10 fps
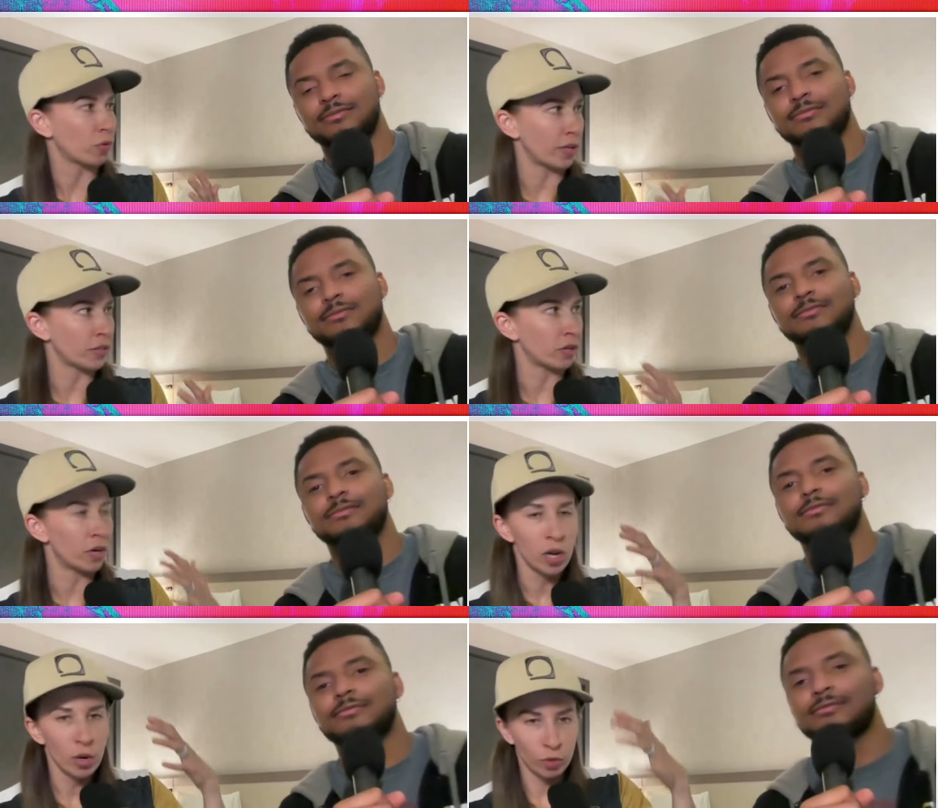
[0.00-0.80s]
Speaker 1: wrestler.
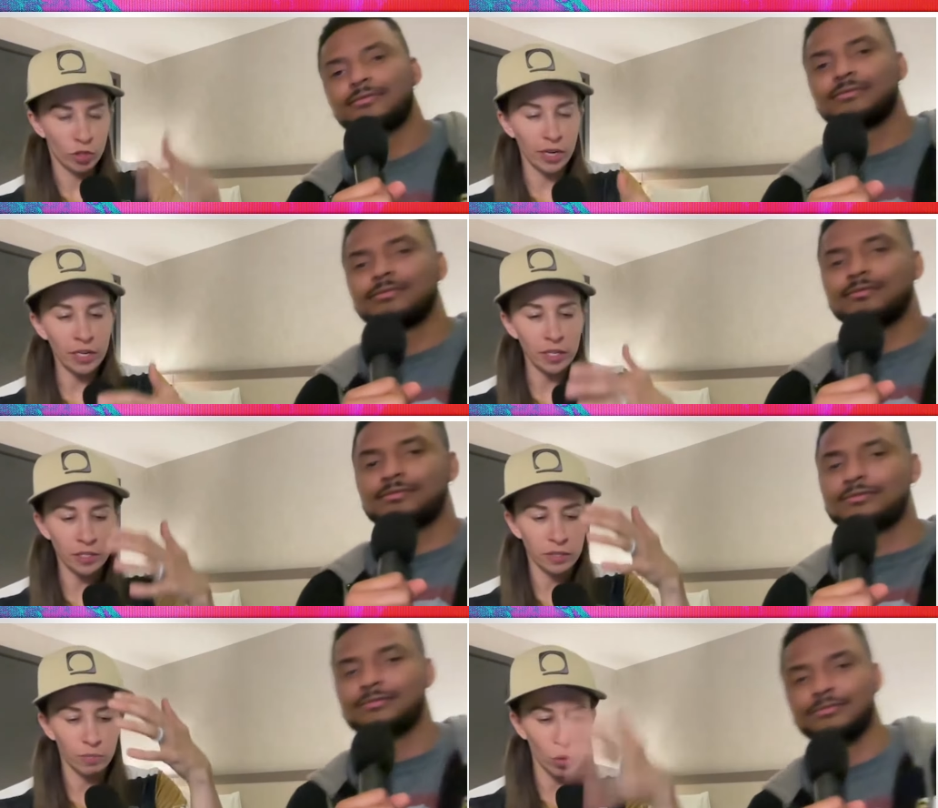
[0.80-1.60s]

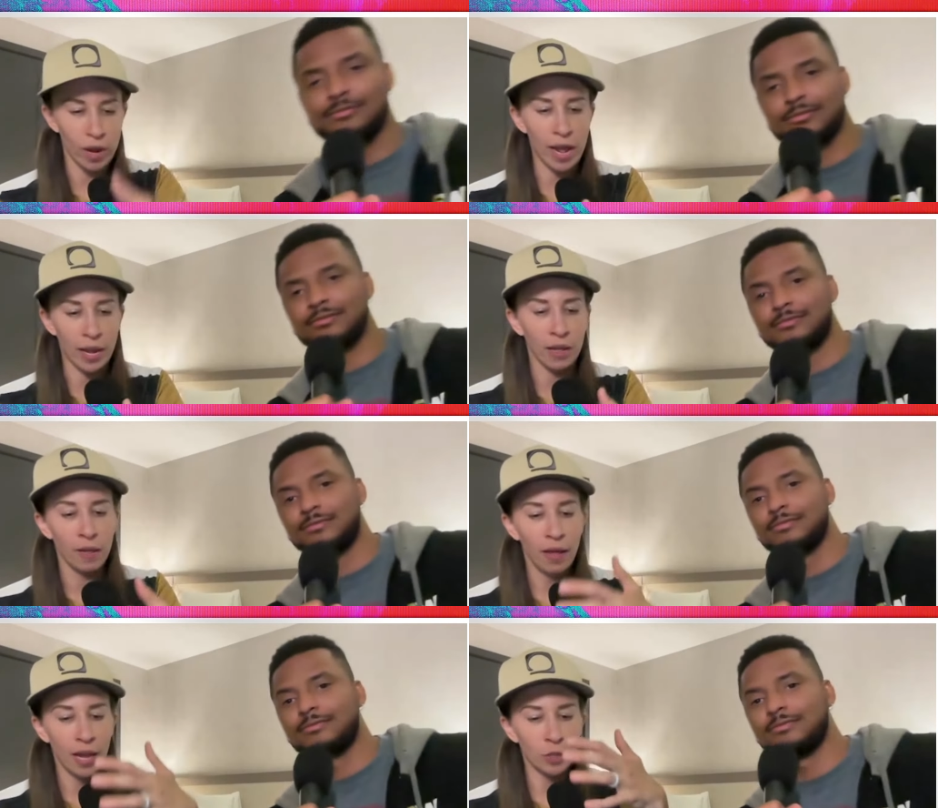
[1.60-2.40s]
Mercedes Moné
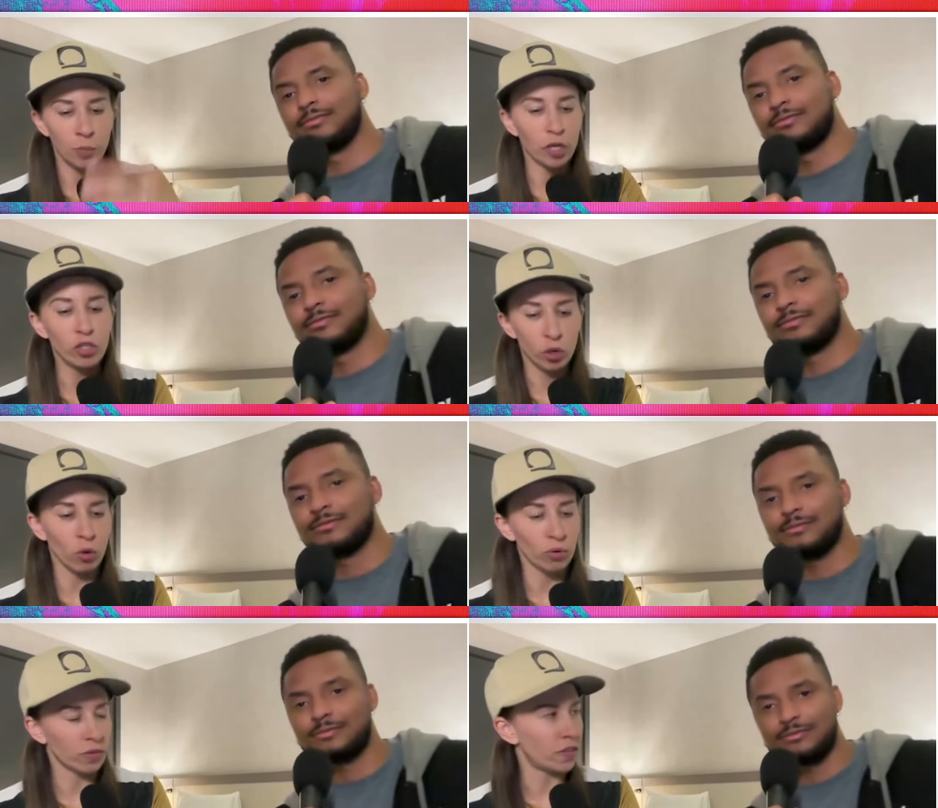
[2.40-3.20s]
has punched
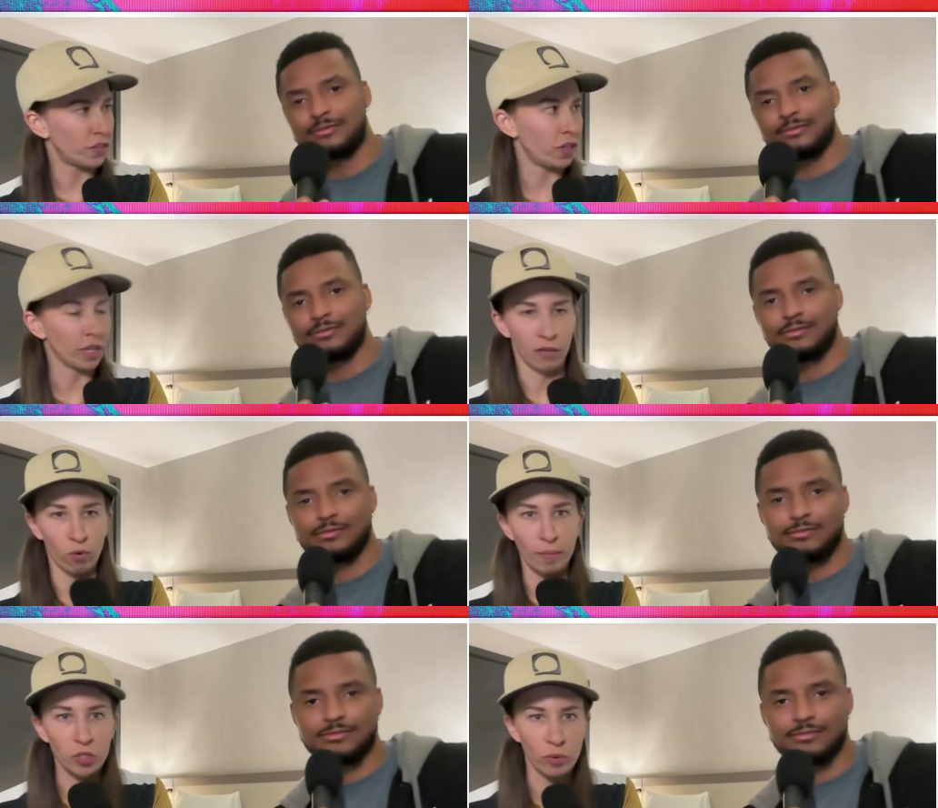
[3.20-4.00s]
holes in the ceiling of
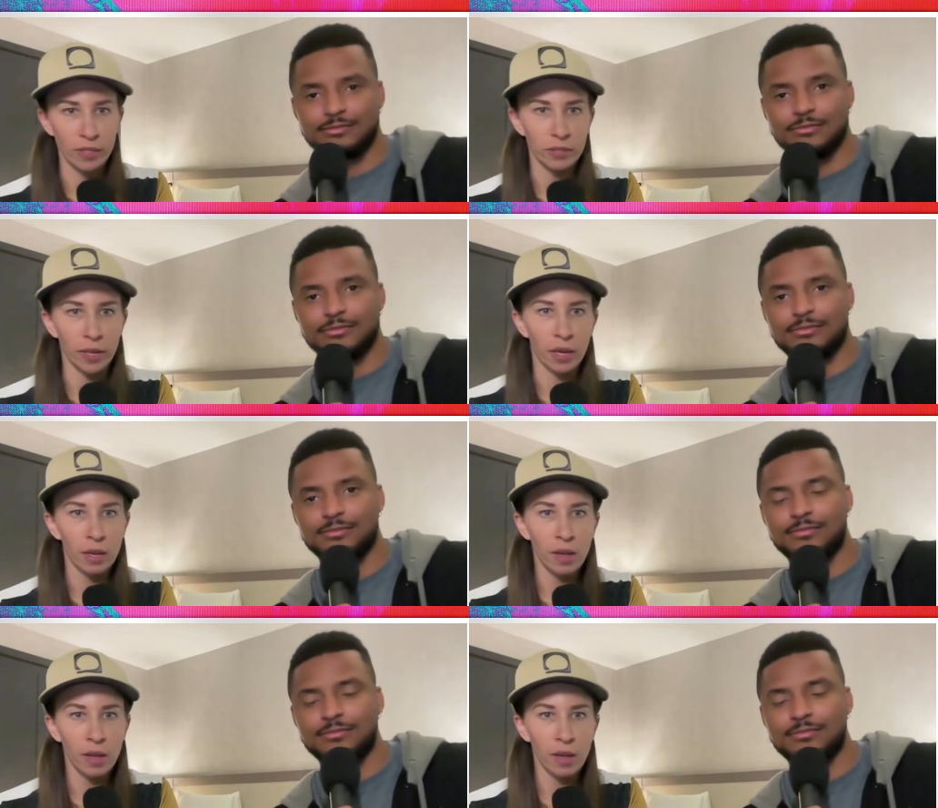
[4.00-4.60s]
women's wrestling